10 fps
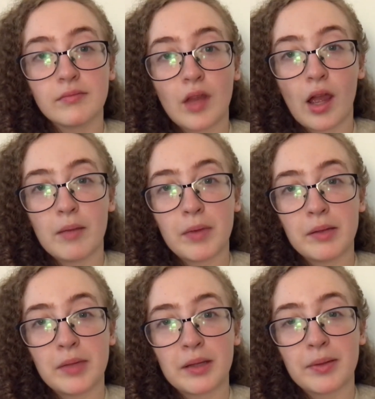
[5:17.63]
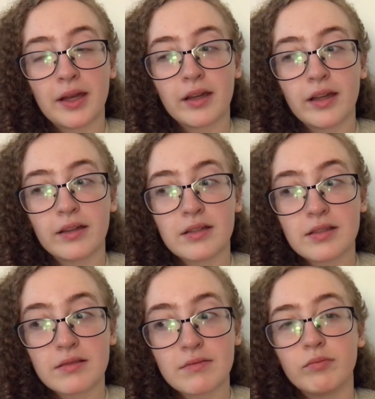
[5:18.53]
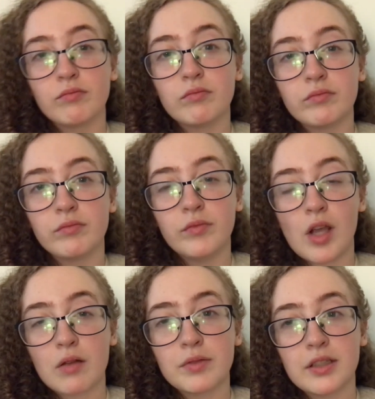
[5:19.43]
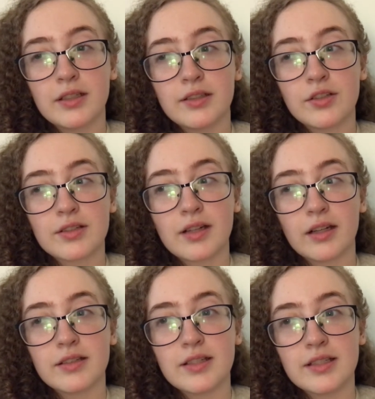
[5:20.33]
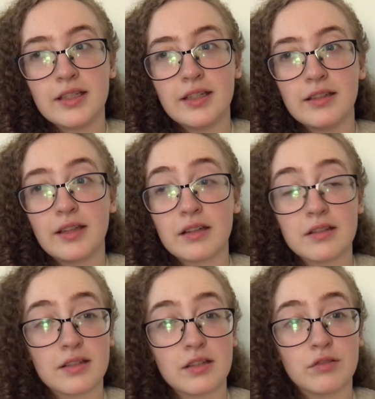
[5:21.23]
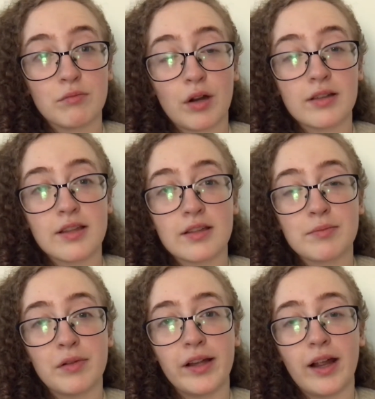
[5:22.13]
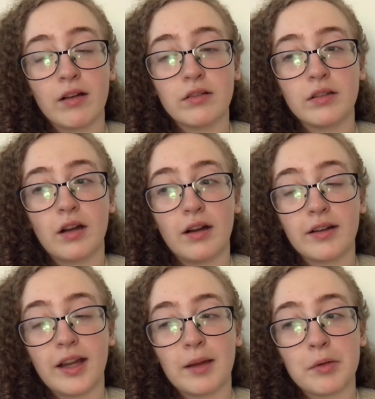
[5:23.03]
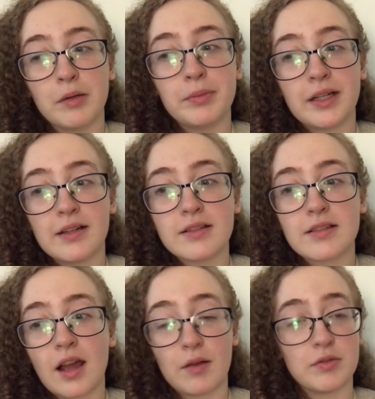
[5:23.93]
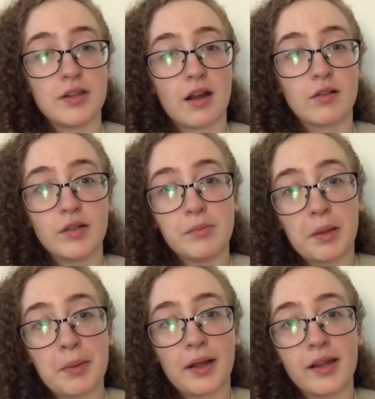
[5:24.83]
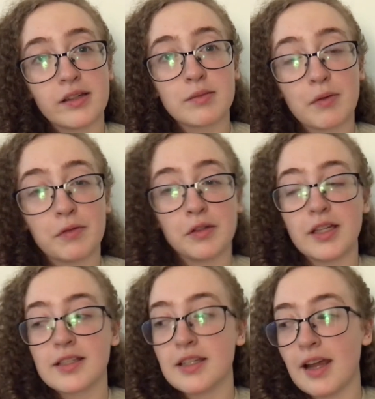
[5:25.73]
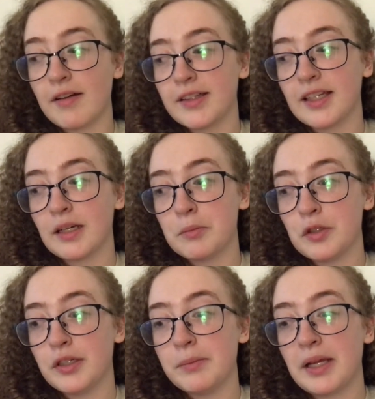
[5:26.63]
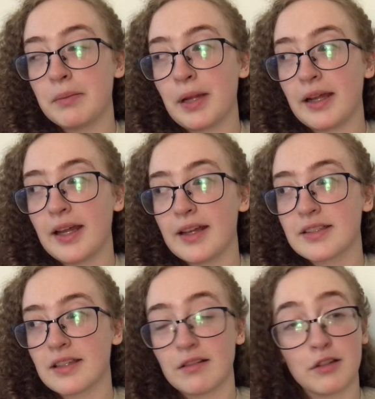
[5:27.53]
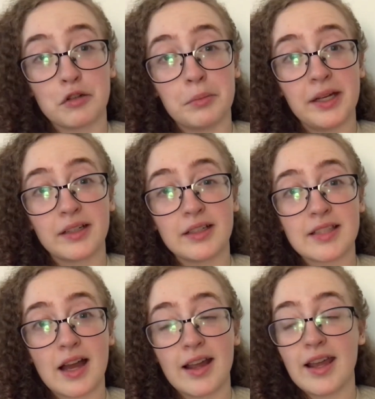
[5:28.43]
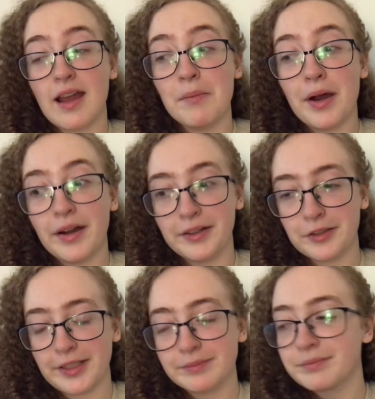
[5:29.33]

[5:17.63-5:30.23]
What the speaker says: I might make pancakes. Y'all really just got to see that decision process play out on camera, because I was not going to make pancakes before this, and now I think I'm going to make pancakes in a little bit because I am hungry.